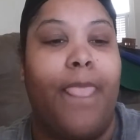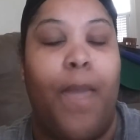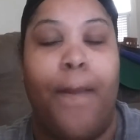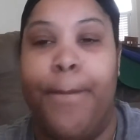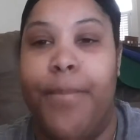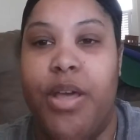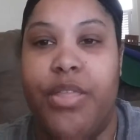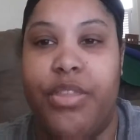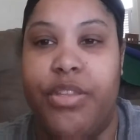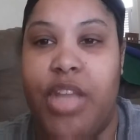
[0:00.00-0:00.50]

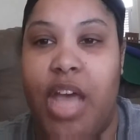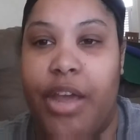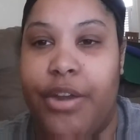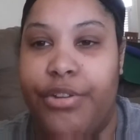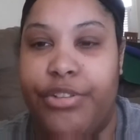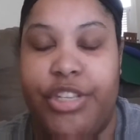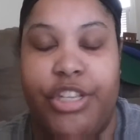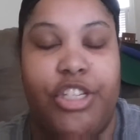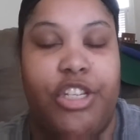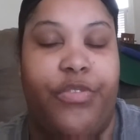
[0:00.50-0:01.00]
But the
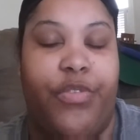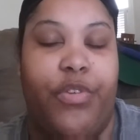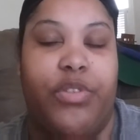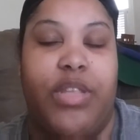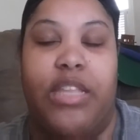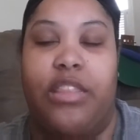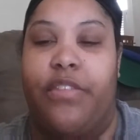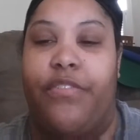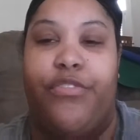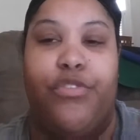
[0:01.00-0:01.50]
doctor says she feels
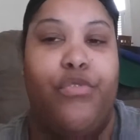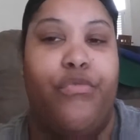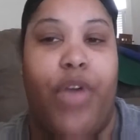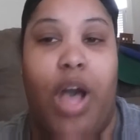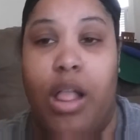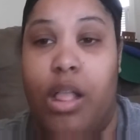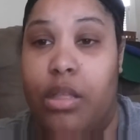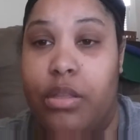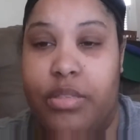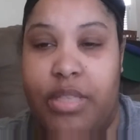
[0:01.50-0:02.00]
like the few
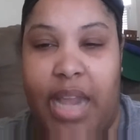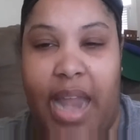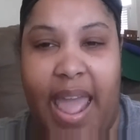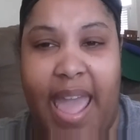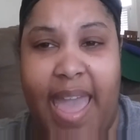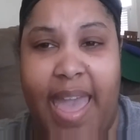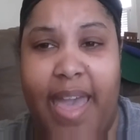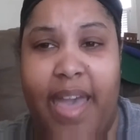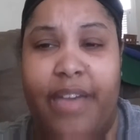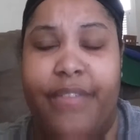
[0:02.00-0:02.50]
follicles that I
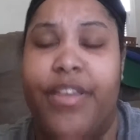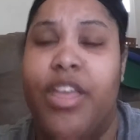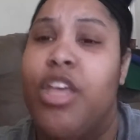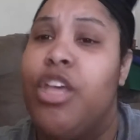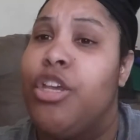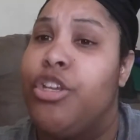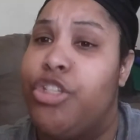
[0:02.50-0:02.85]
have,